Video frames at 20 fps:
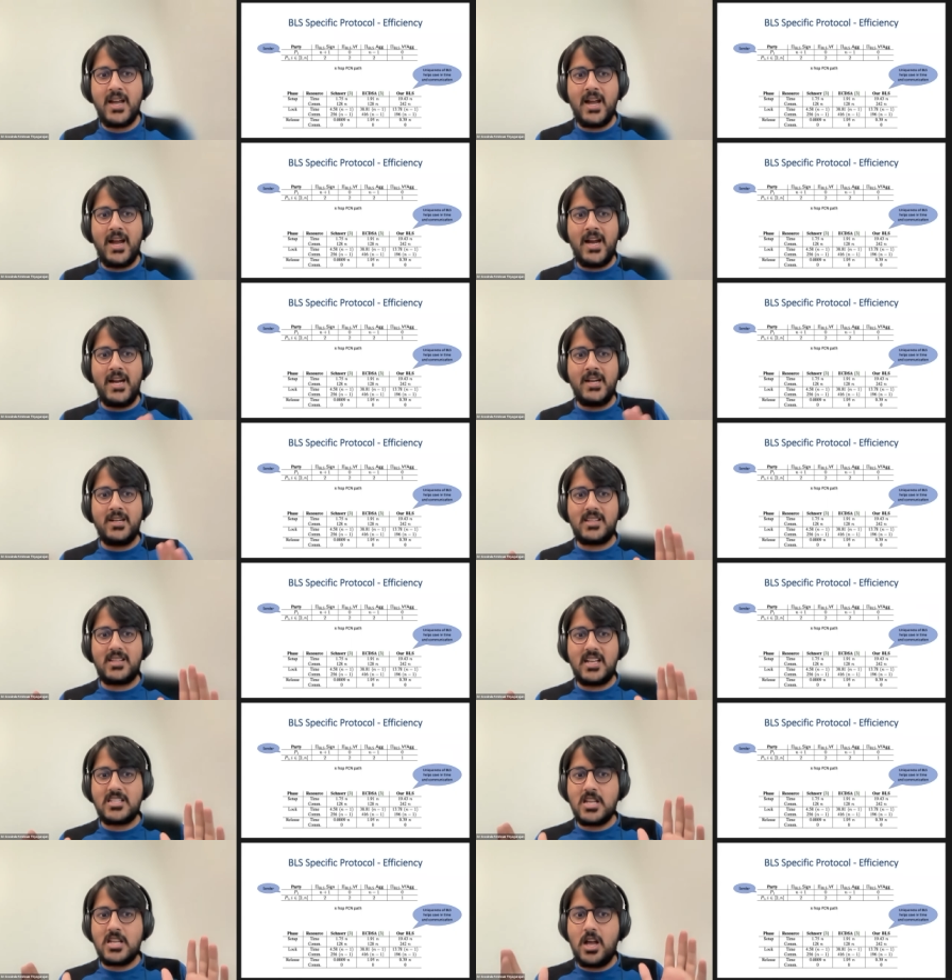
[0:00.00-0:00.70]

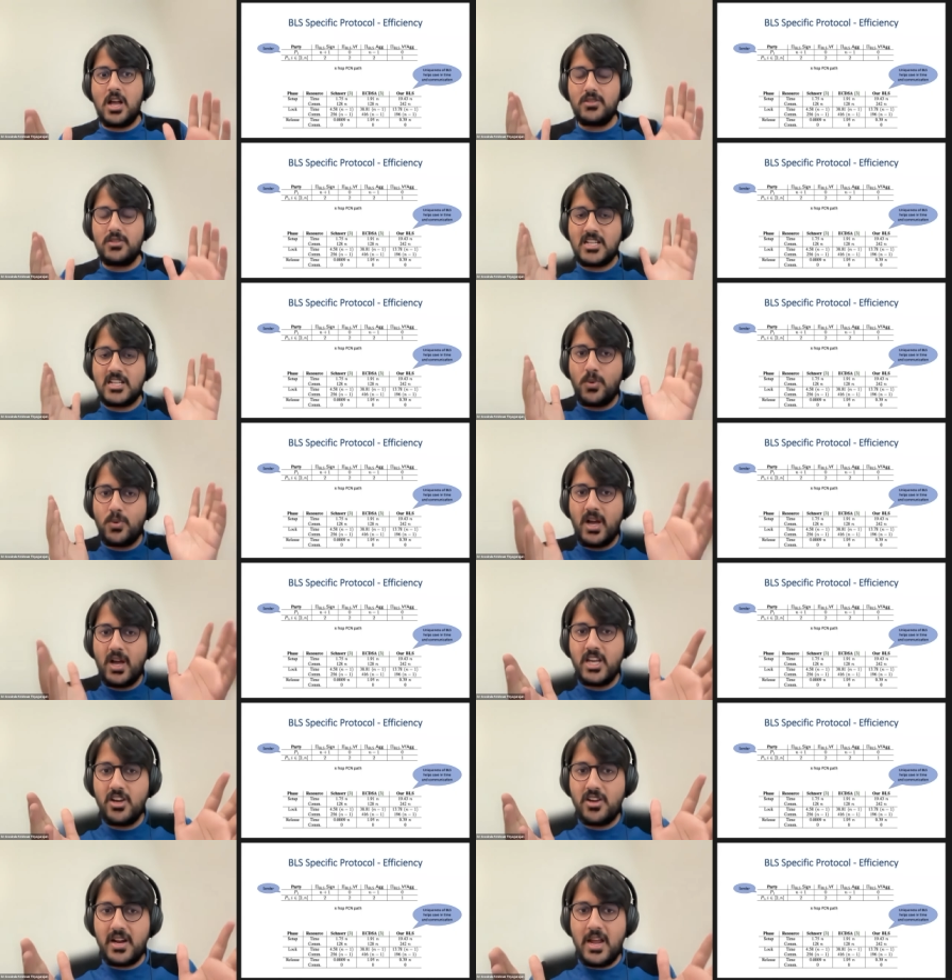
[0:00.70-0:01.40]
and that's how that's
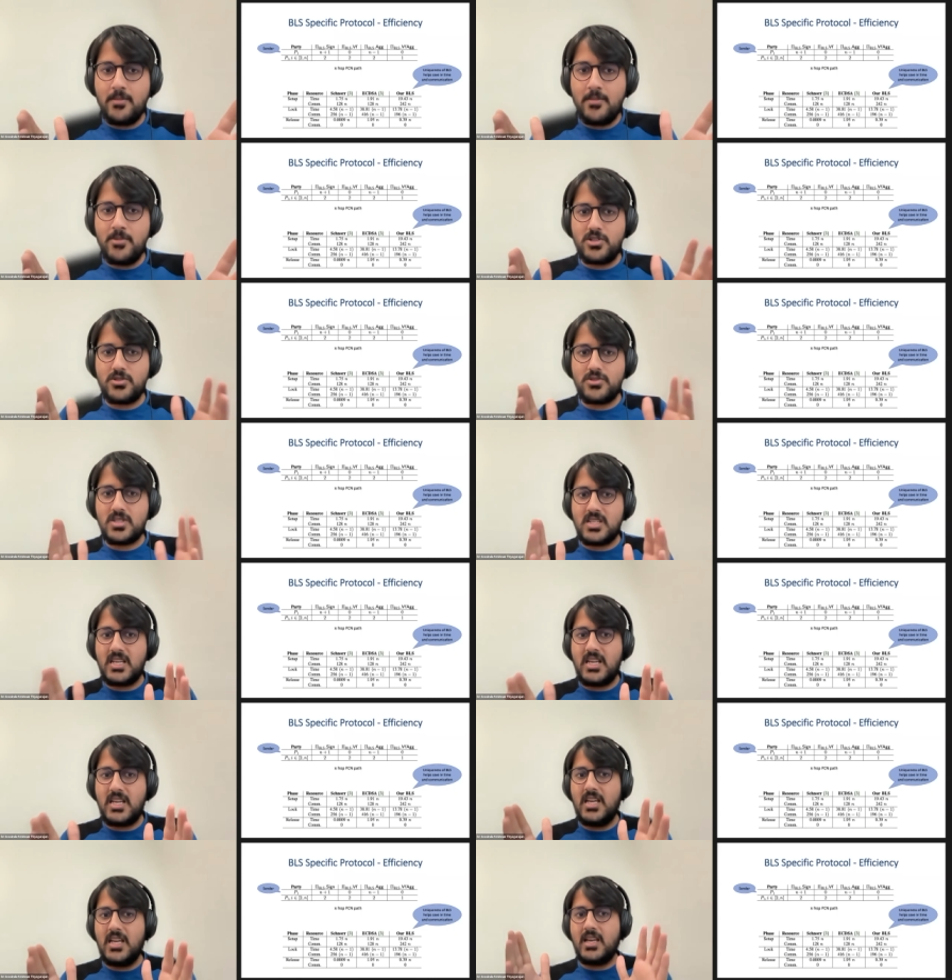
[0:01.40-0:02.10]
why you are able to
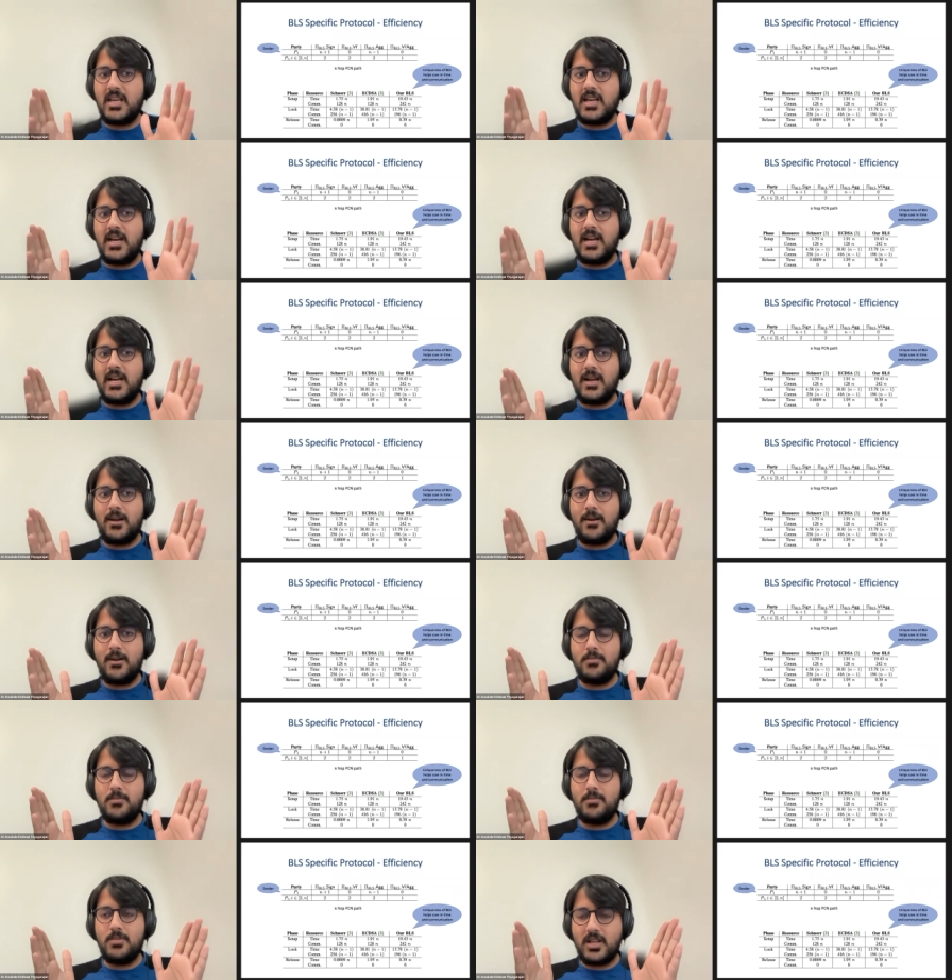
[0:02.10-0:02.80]
see
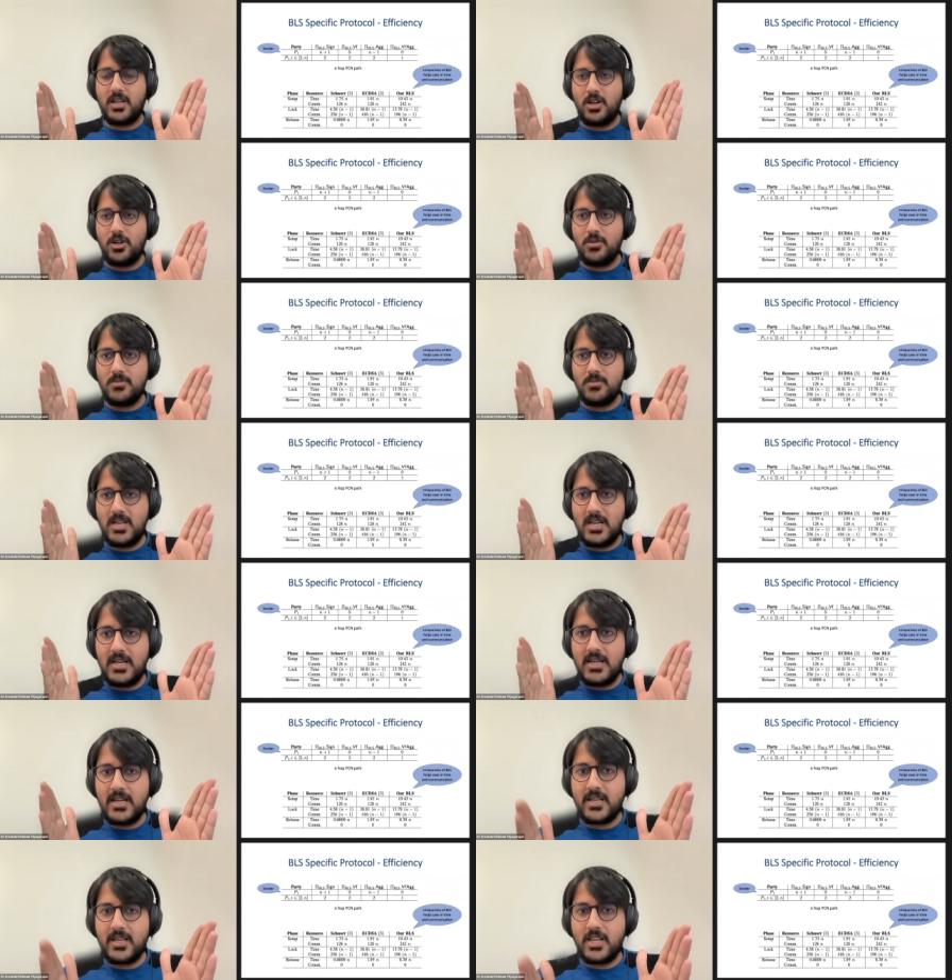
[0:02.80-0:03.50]
uh, you know
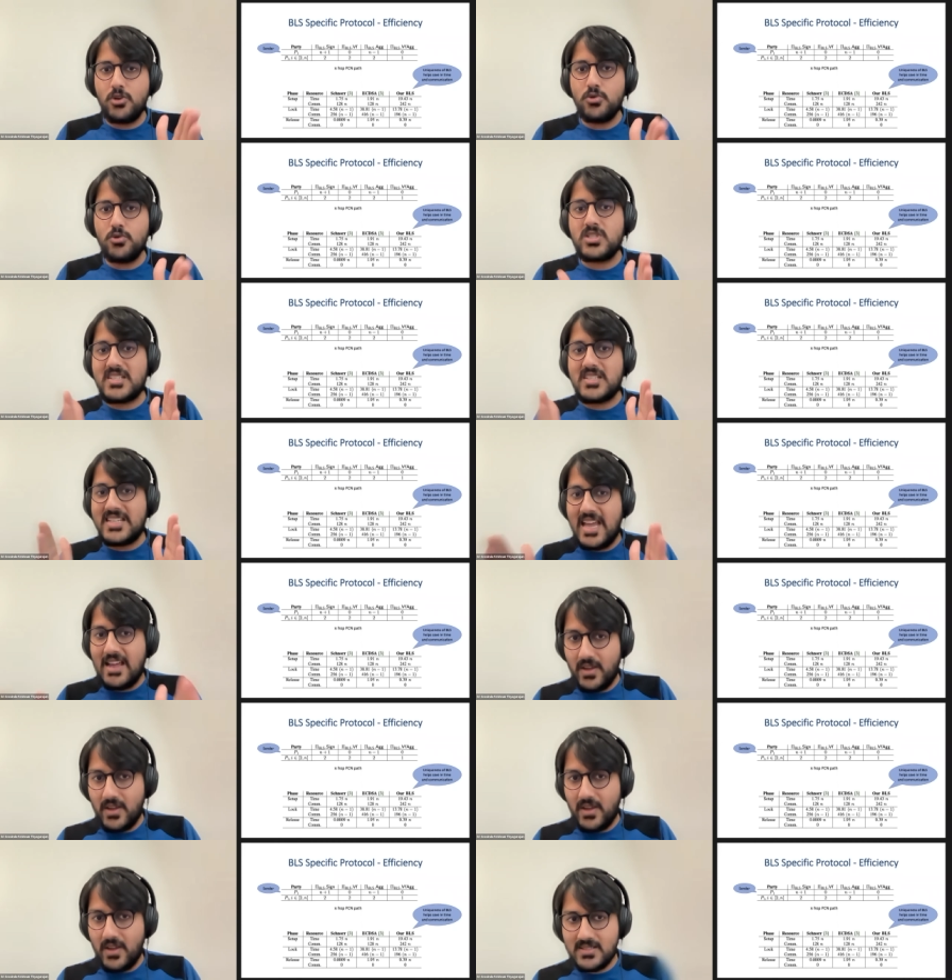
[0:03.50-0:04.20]
uh, huge
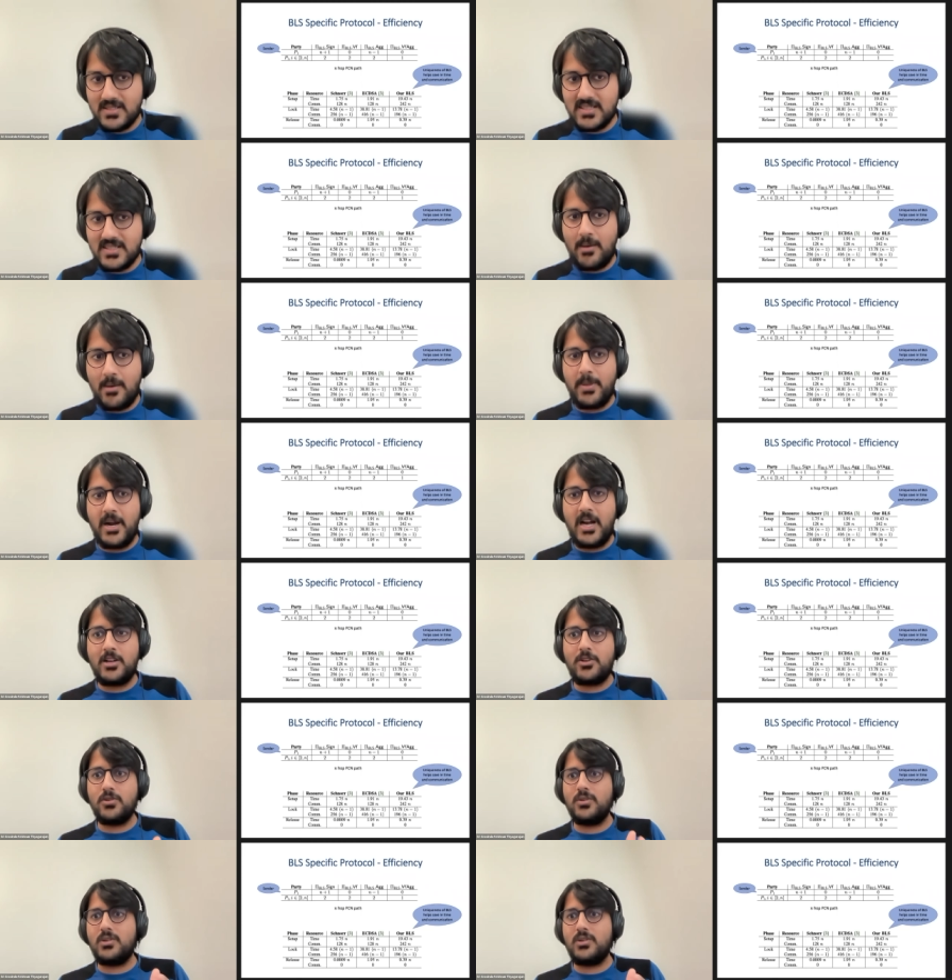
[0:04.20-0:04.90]
savings
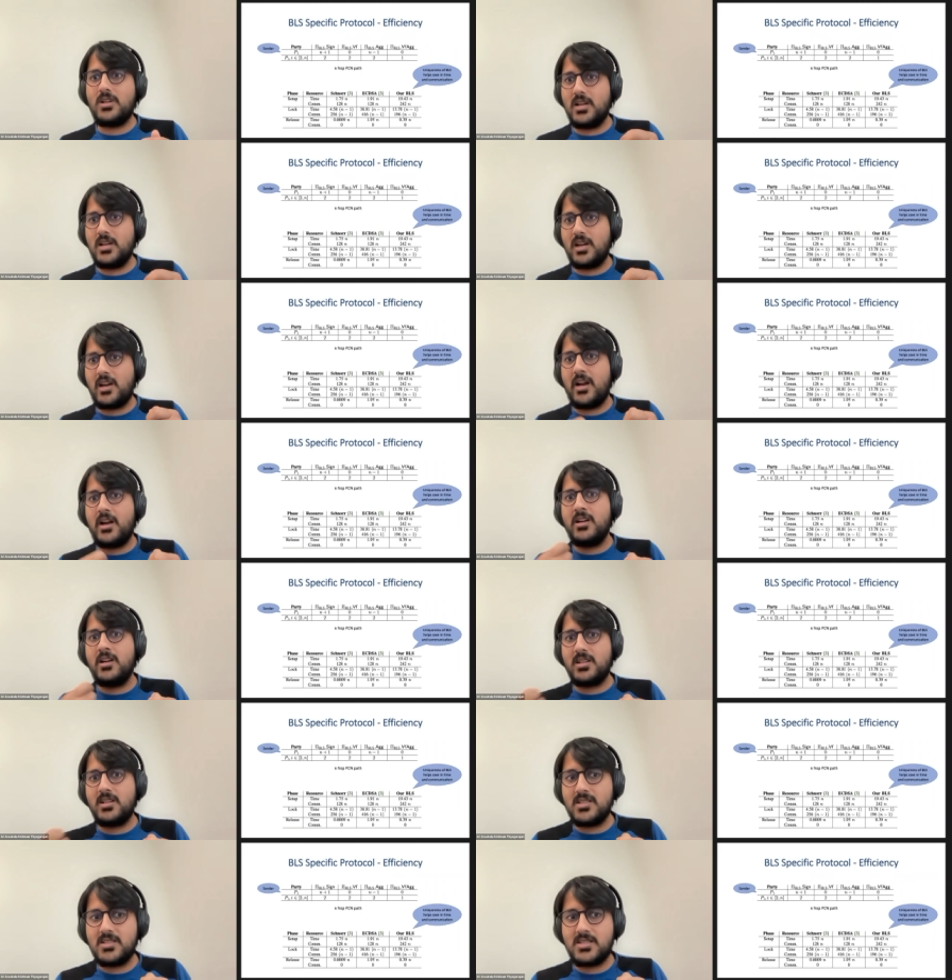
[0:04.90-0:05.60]
compared to the
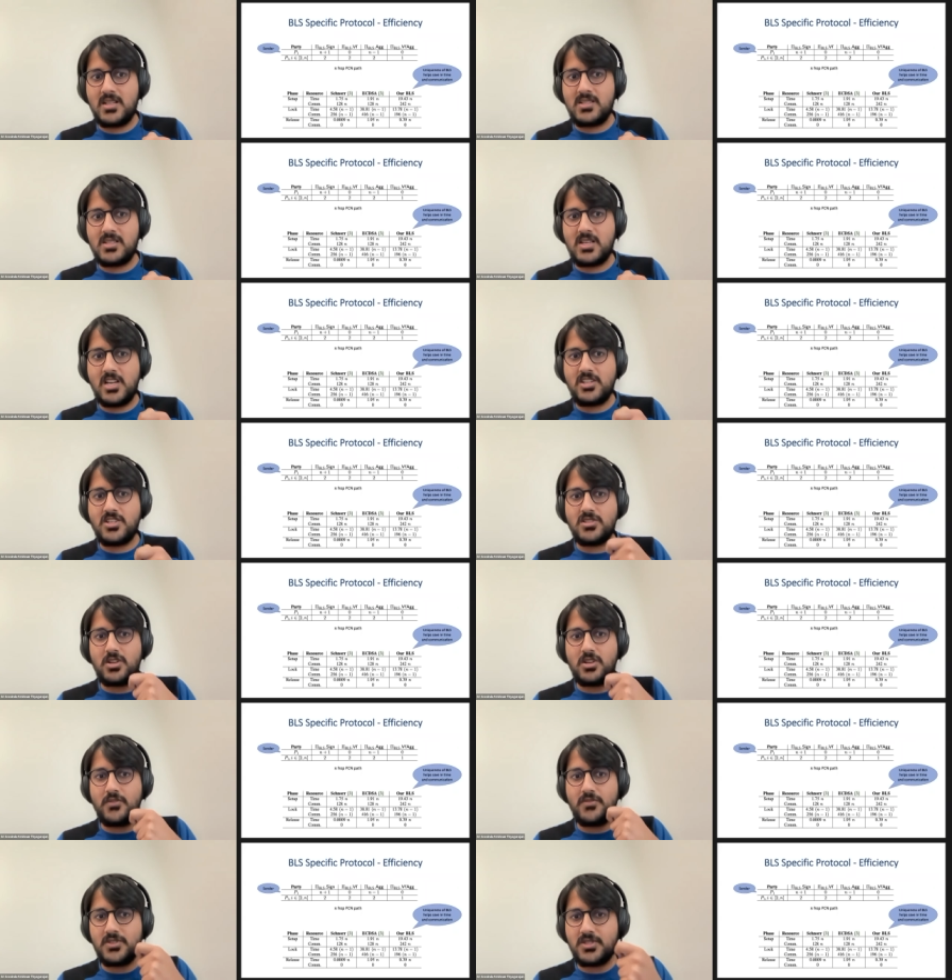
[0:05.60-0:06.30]
current
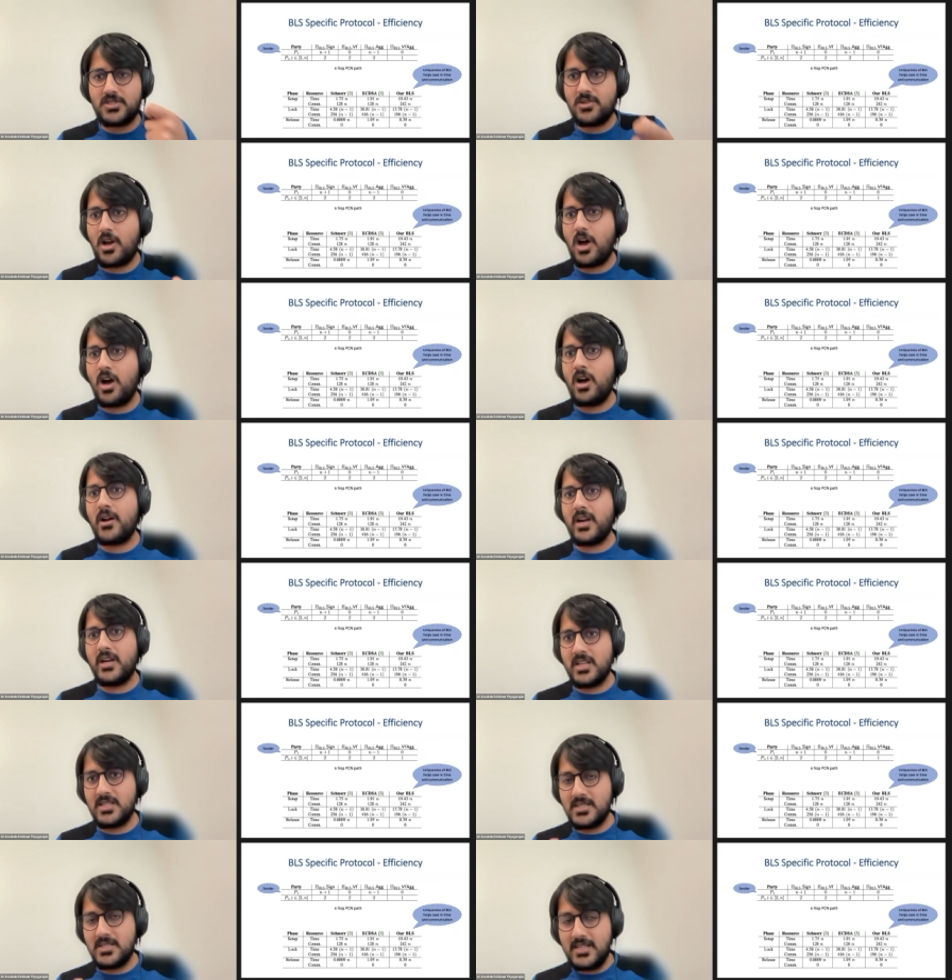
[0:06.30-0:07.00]
instantiations of Schnorr
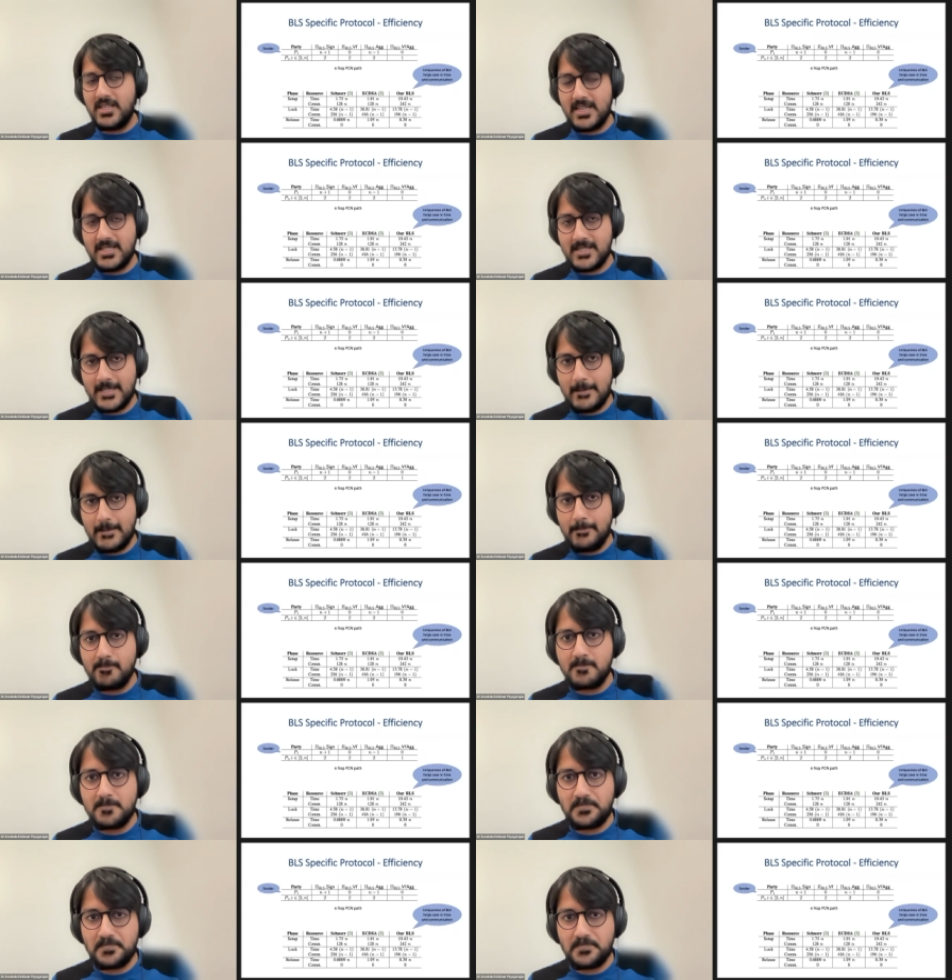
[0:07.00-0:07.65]
and ECDSA.